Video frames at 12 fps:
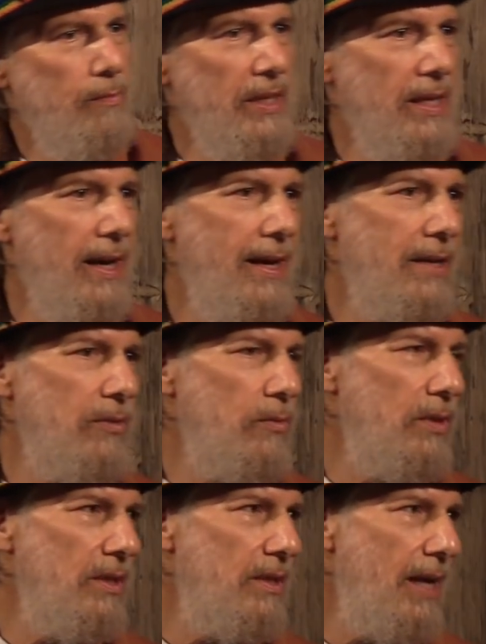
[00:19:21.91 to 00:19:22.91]
began
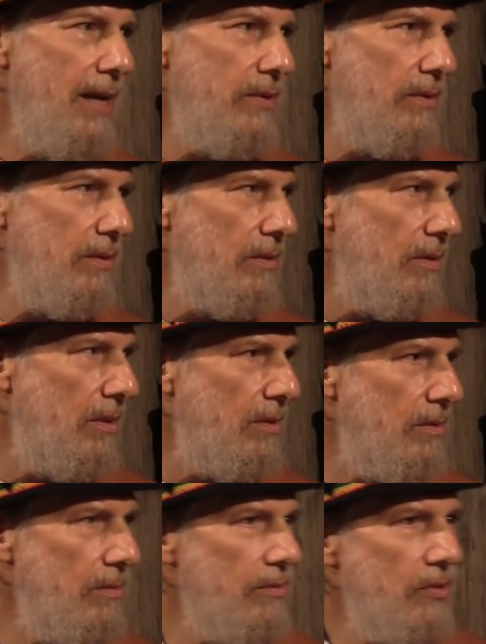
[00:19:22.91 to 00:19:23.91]
with that
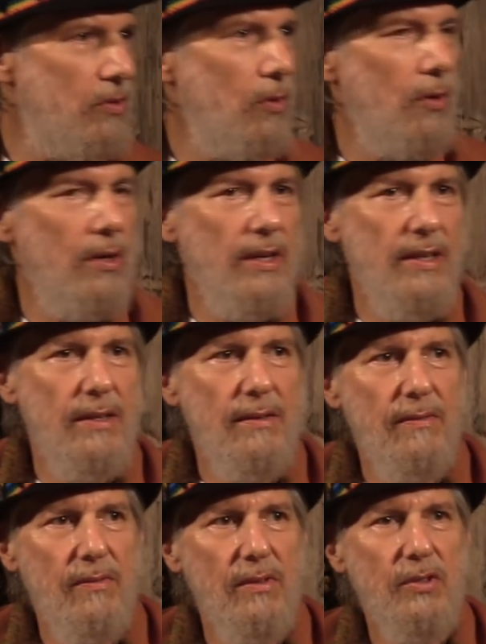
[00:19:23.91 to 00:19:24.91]
uh, story
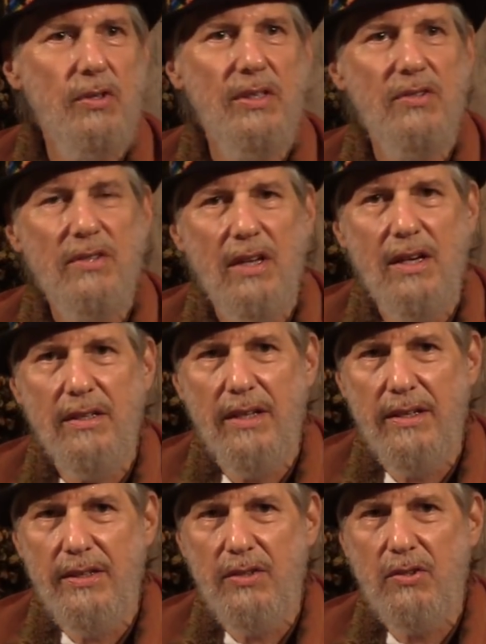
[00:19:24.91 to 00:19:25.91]
of Tristan
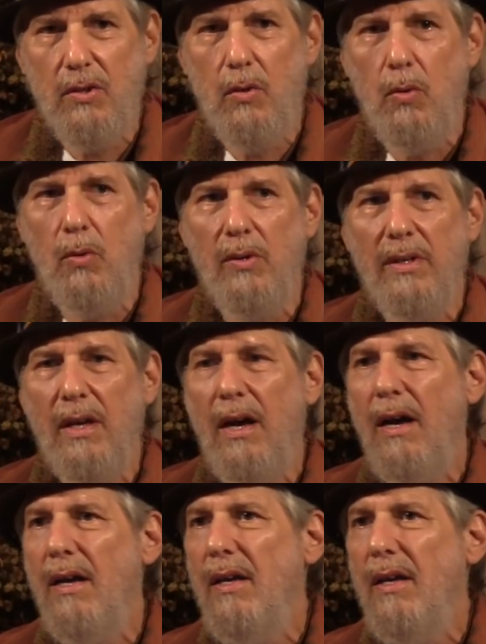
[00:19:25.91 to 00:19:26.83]
and Isolde,